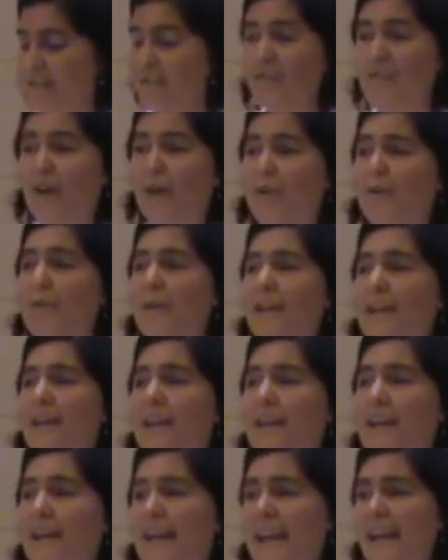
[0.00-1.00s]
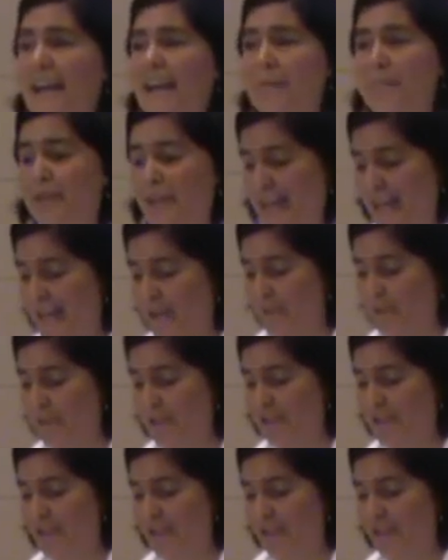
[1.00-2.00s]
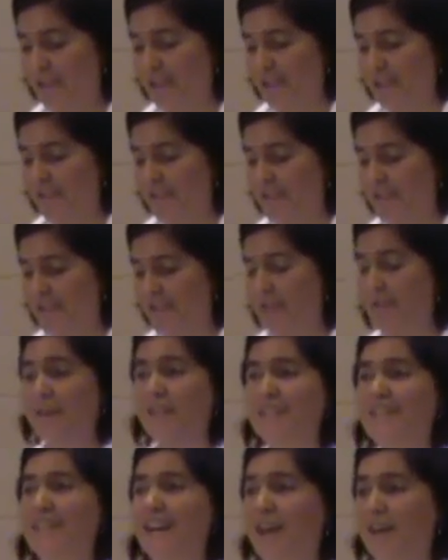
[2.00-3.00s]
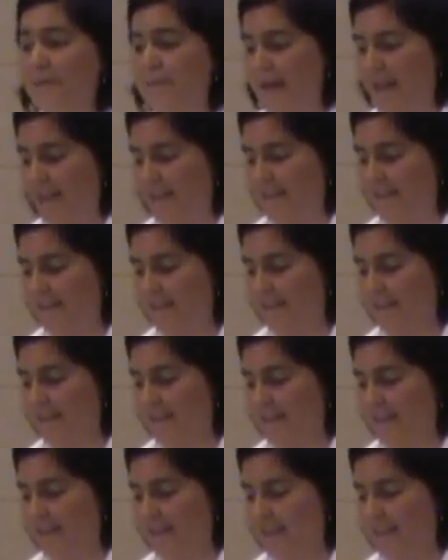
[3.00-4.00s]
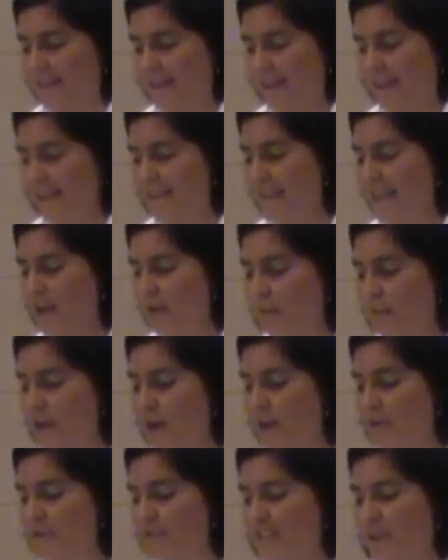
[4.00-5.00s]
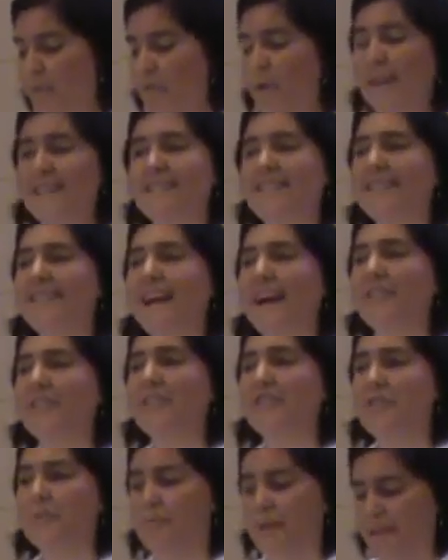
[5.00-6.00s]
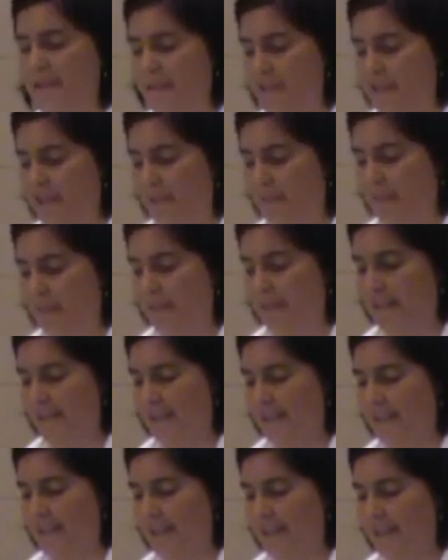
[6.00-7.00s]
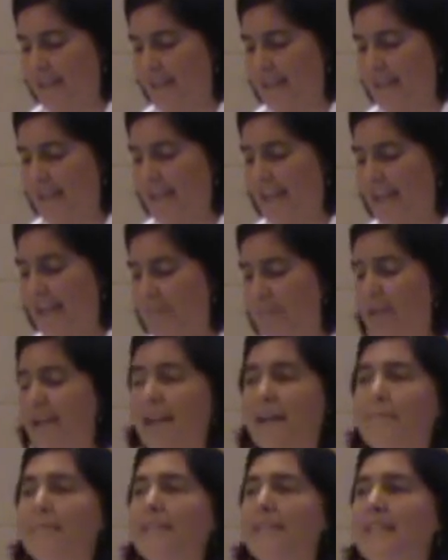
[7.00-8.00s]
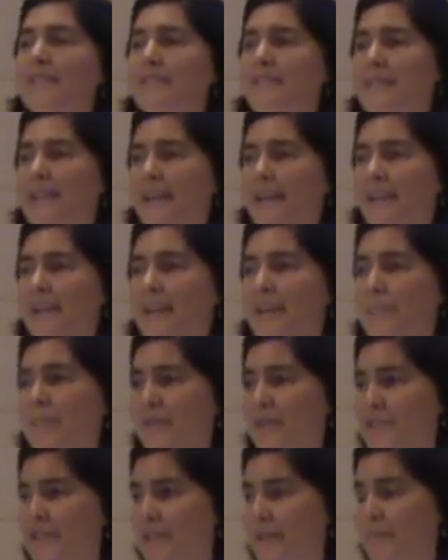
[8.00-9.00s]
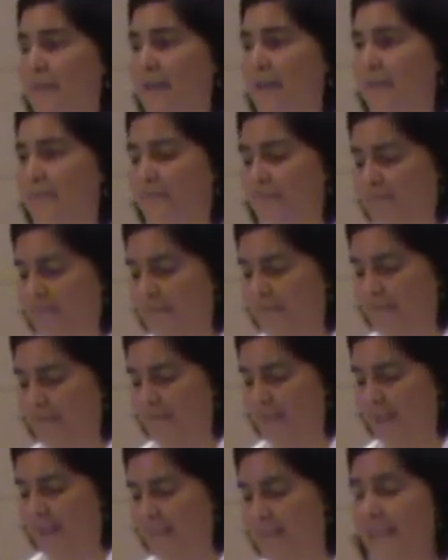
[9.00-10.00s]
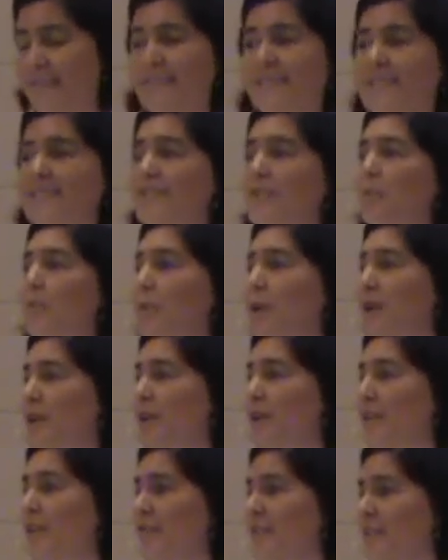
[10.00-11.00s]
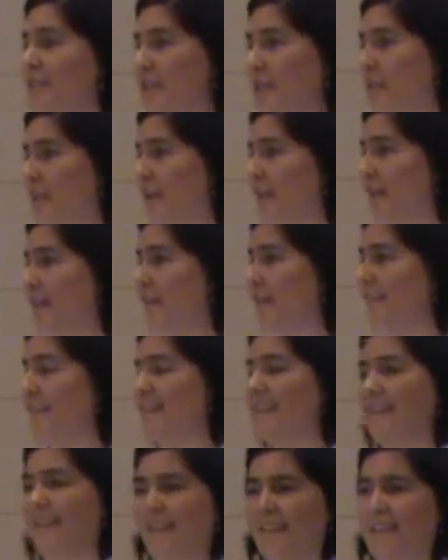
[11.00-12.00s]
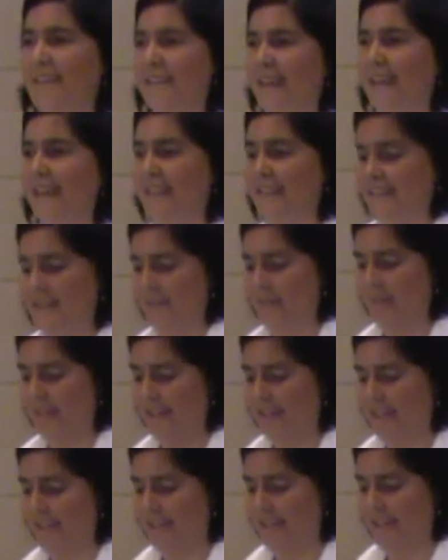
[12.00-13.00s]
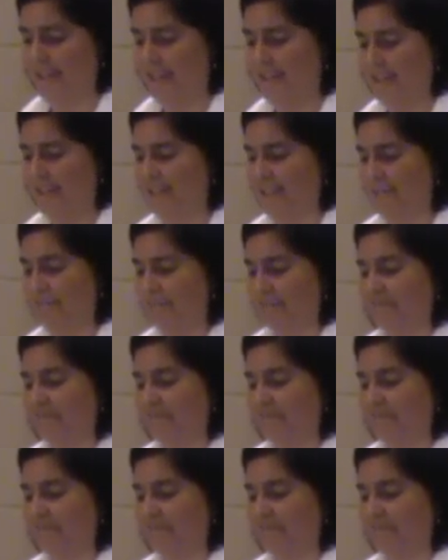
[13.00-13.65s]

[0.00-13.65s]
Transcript: So Abraham returned to his young men, and they arose and went together to Beersheba, and Abraham lived there at Beersheba. This is the word of the Lord. Thanks be to God.